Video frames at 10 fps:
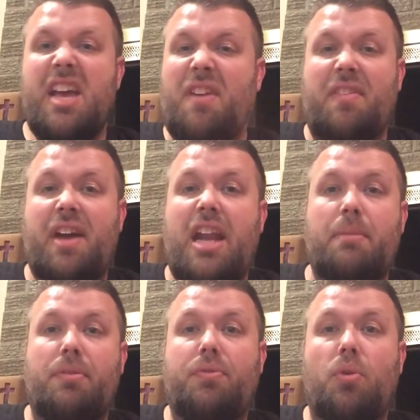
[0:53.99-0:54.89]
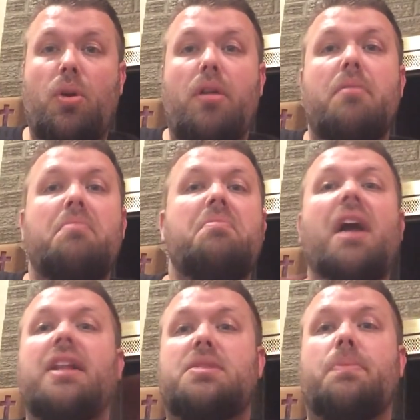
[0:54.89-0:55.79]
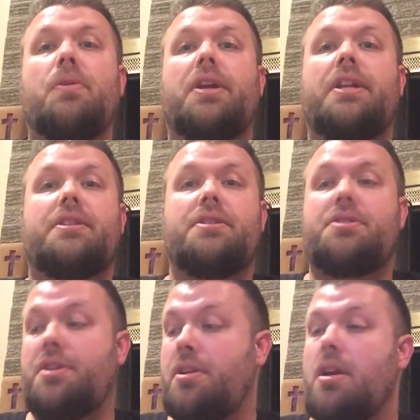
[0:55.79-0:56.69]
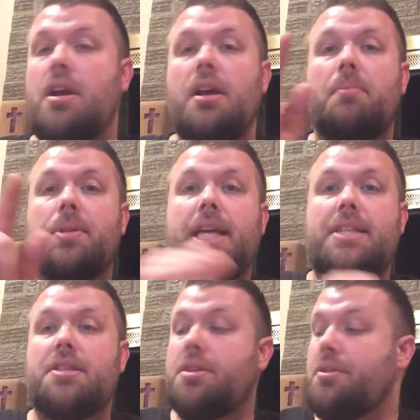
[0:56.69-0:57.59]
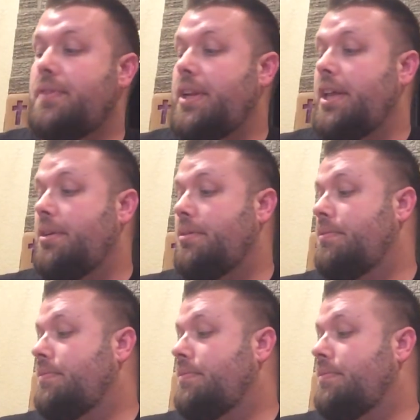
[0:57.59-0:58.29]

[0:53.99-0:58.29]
If I've had it before, not smoking it this year. But that's another video.